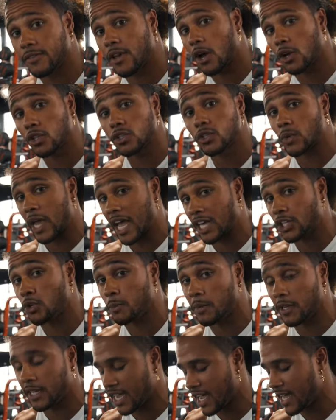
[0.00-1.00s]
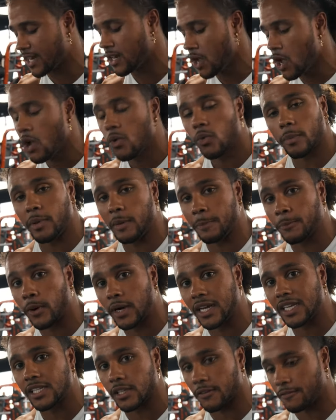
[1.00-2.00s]
those as you begin will be
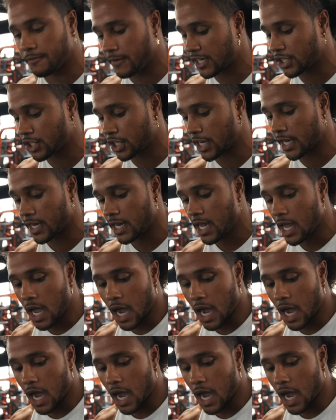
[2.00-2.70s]
pretty sufficient.